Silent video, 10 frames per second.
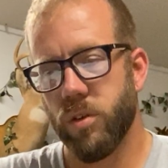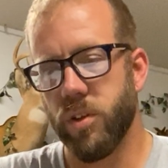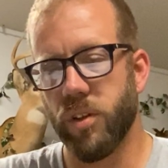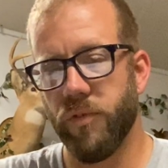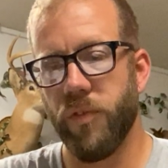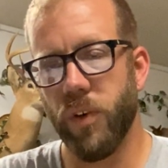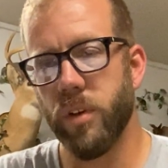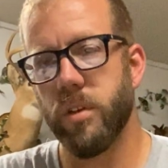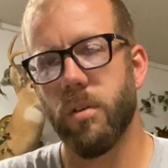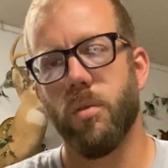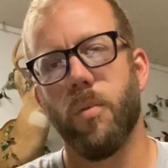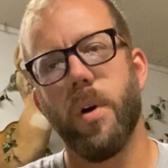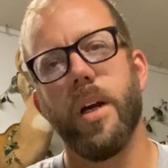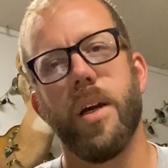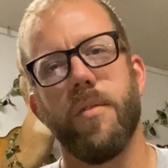to the foot, or
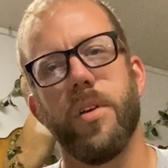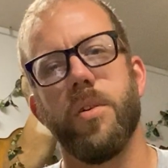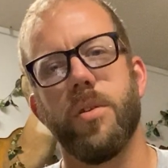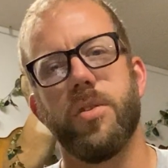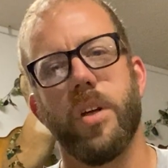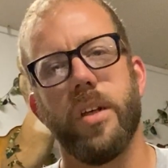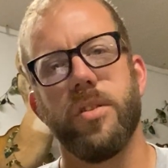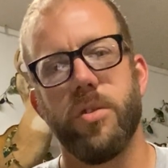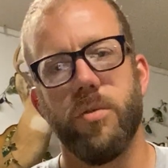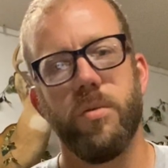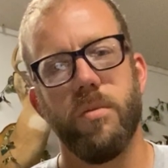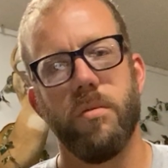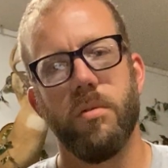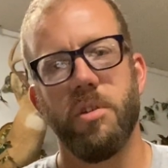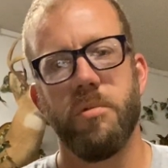wherever you're trying
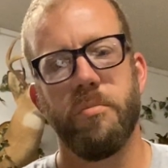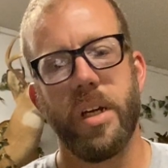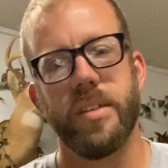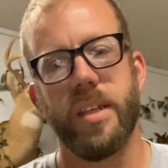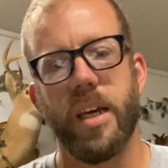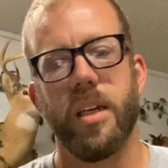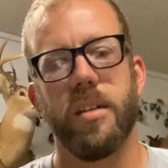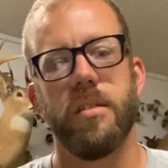to maintain